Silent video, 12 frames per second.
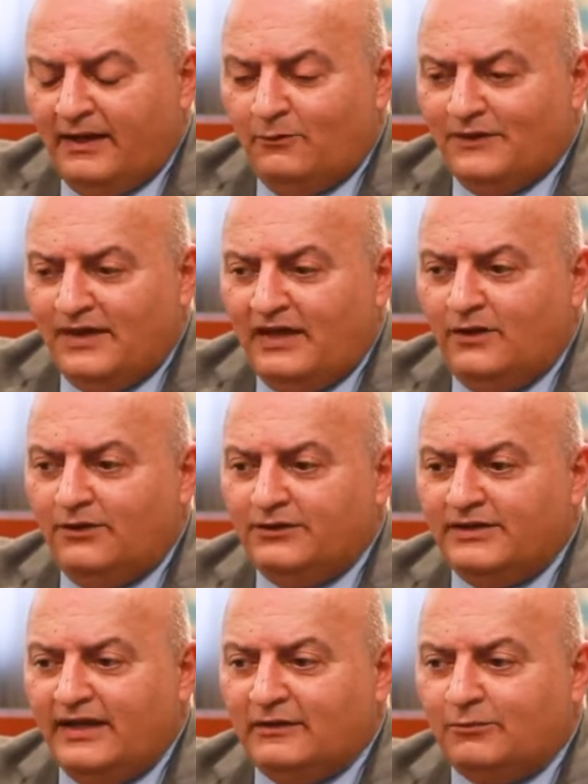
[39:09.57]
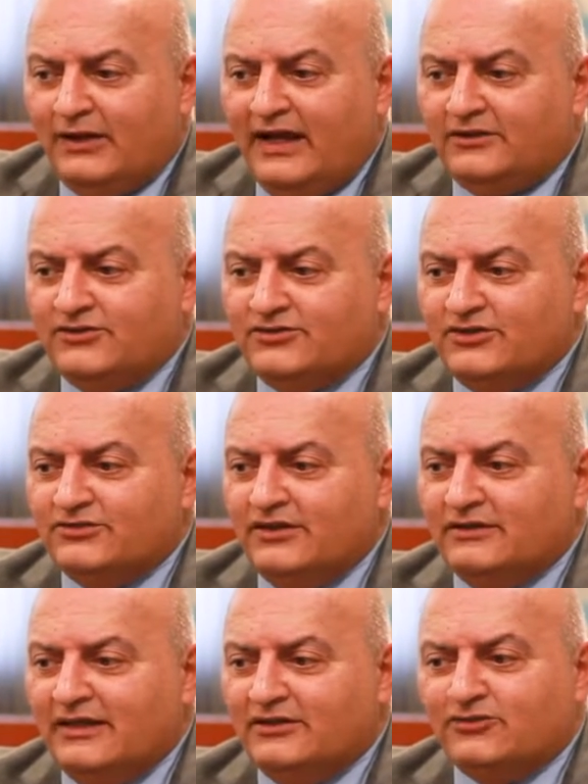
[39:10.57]
when they go to dental practices,
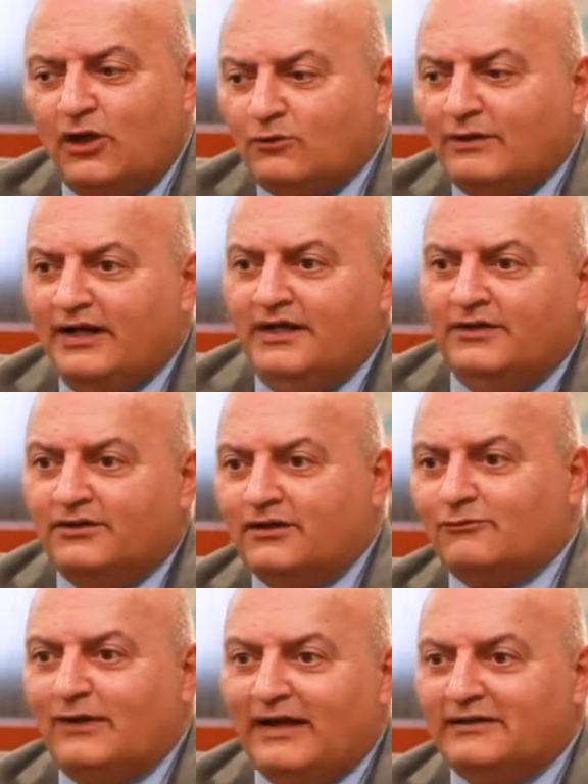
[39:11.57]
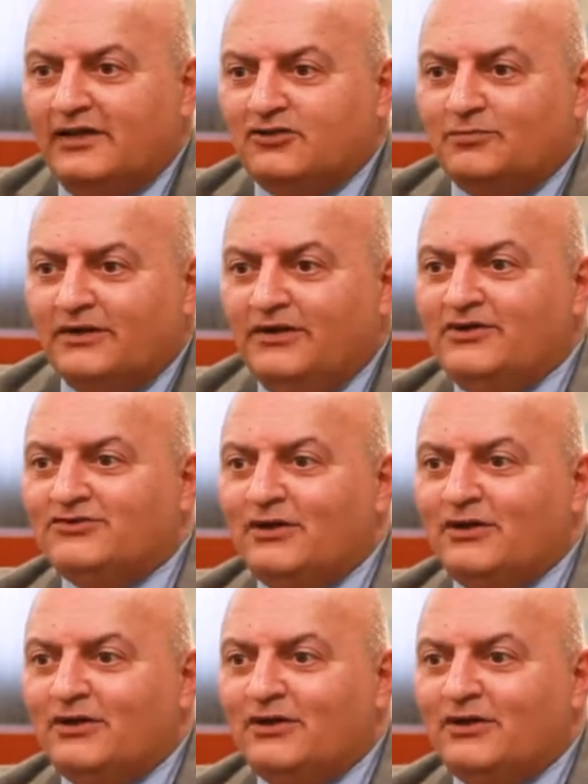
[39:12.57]
and it's already a nerve-wracking experience,